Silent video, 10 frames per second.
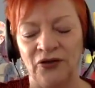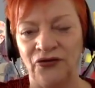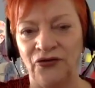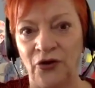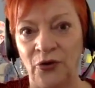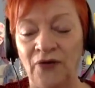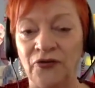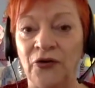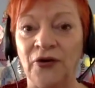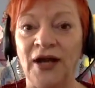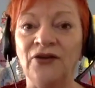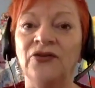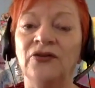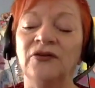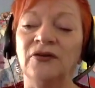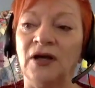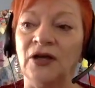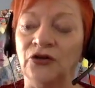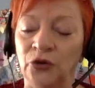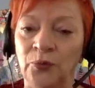So I've created
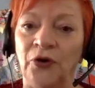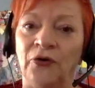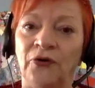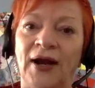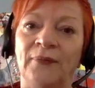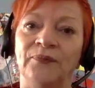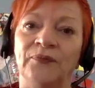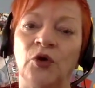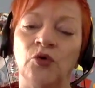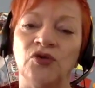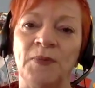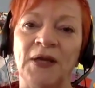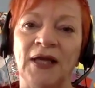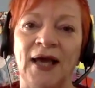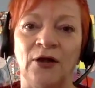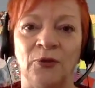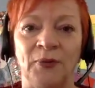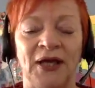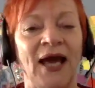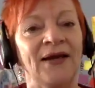a new program called Speaking
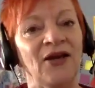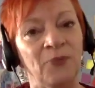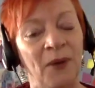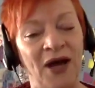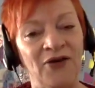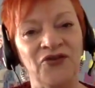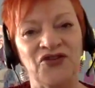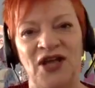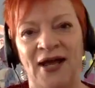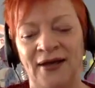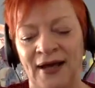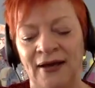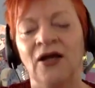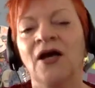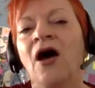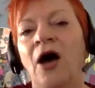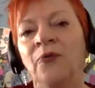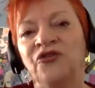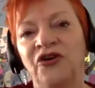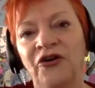Alchemy, and as part of this Hangout,
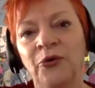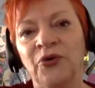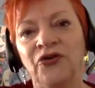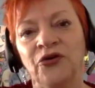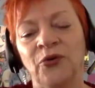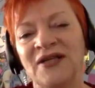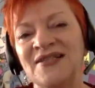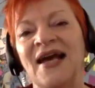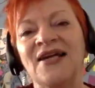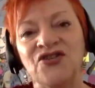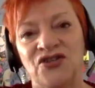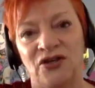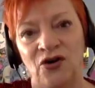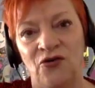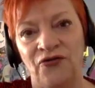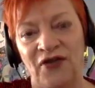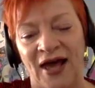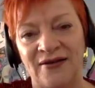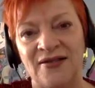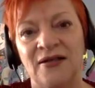I'm sharing with you a taster of
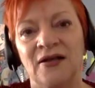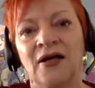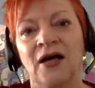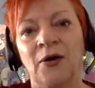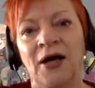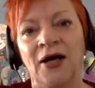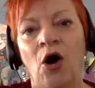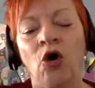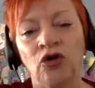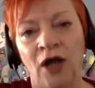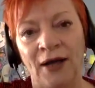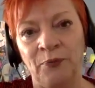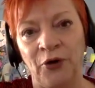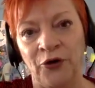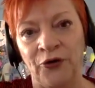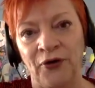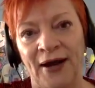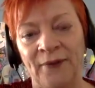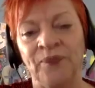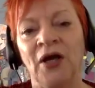that online
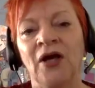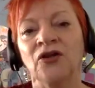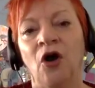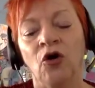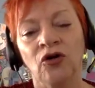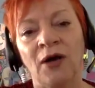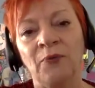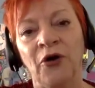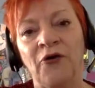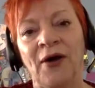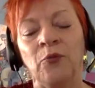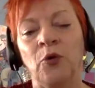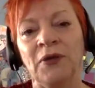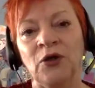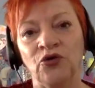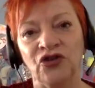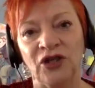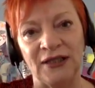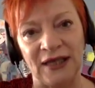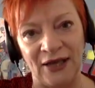program. The online program will be
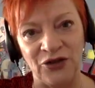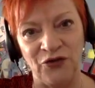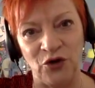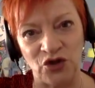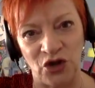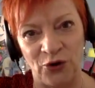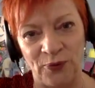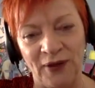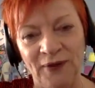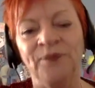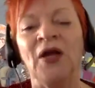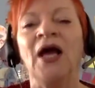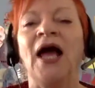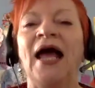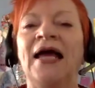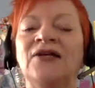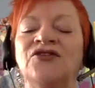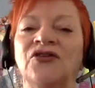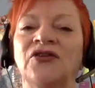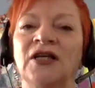launching at the end of October,
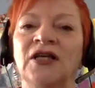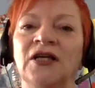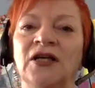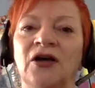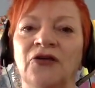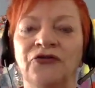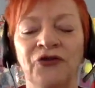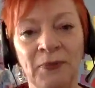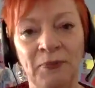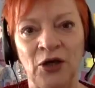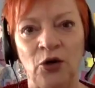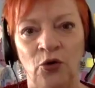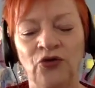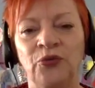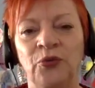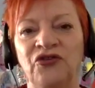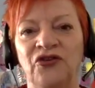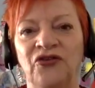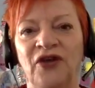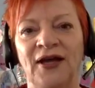and the freebie course, which
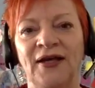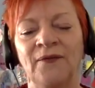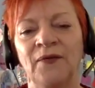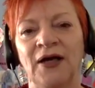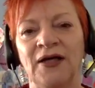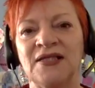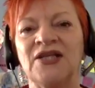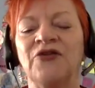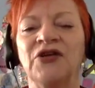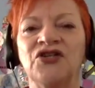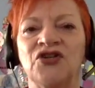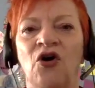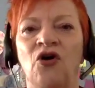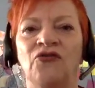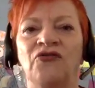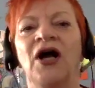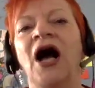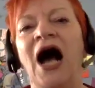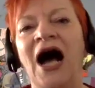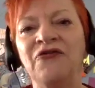is a series of
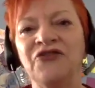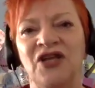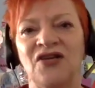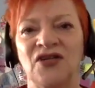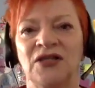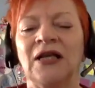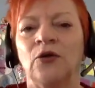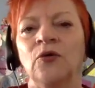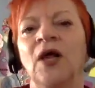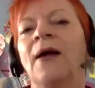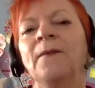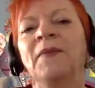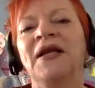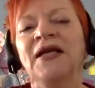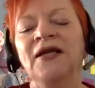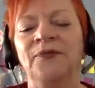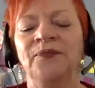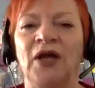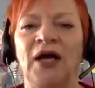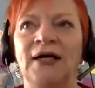half a dozen little mini
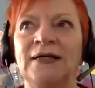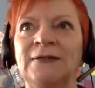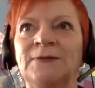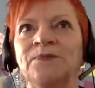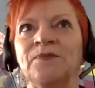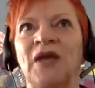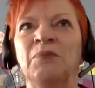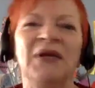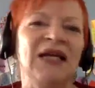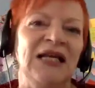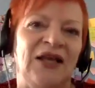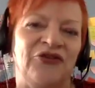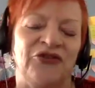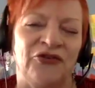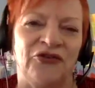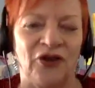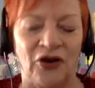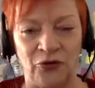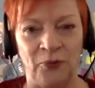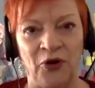lessons,
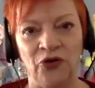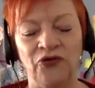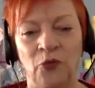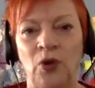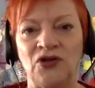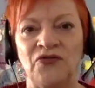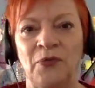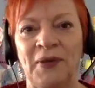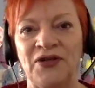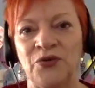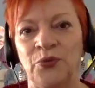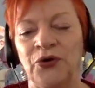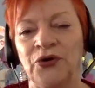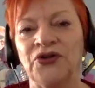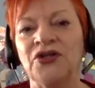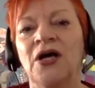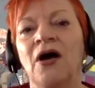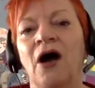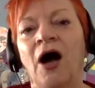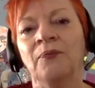I suppose, for want of a better word.
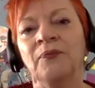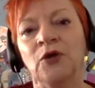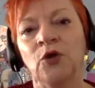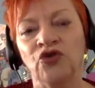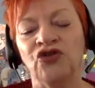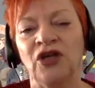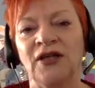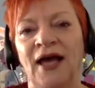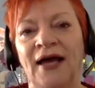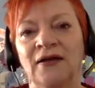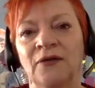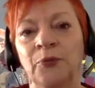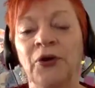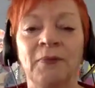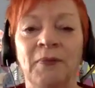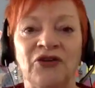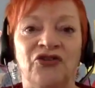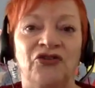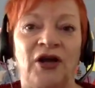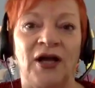I'm launching that pretty much
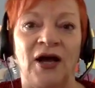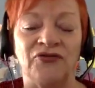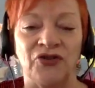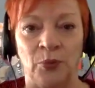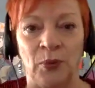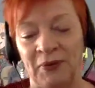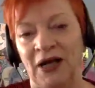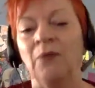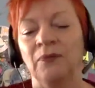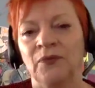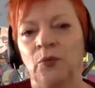straight after the webinar.